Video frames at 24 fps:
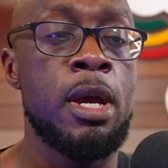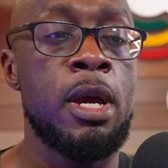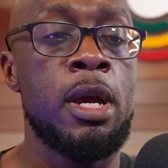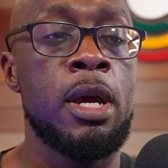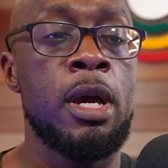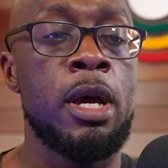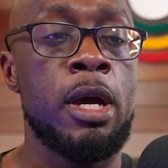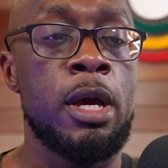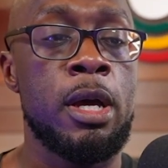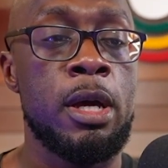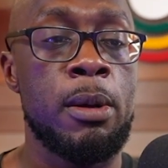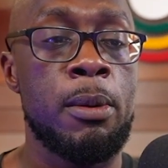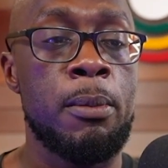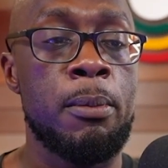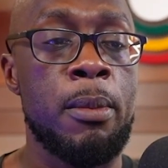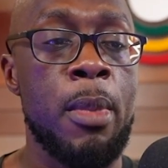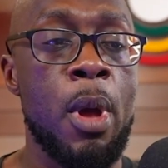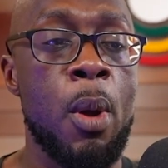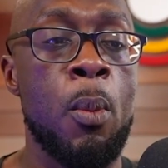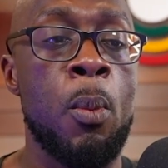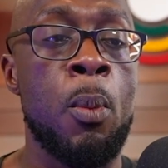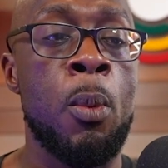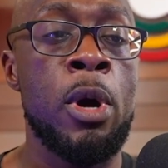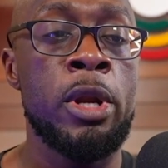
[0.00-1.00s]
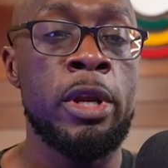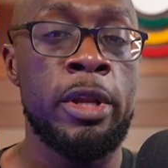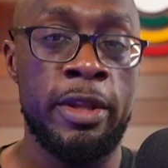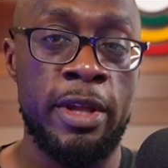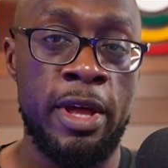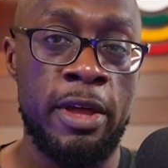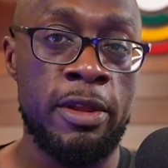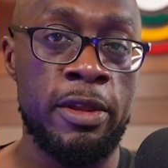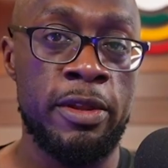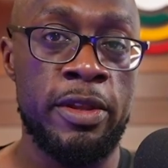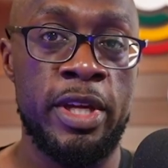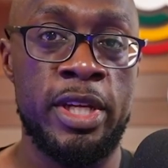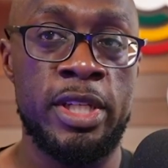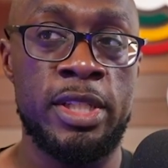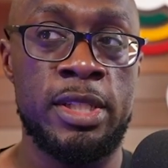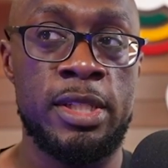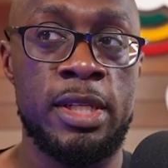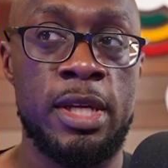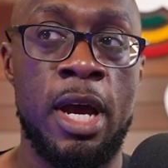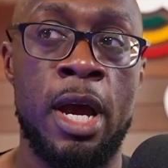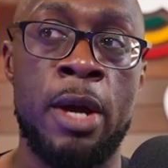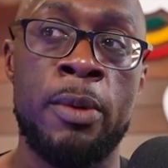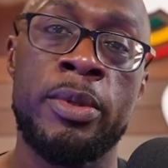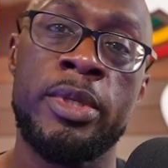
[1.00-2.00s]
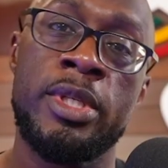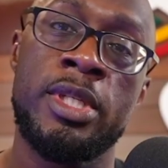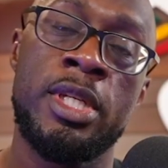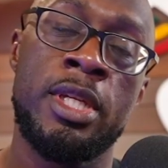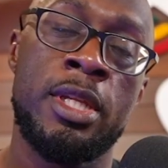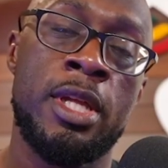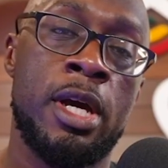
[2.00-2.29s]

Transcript: One of the other things I would see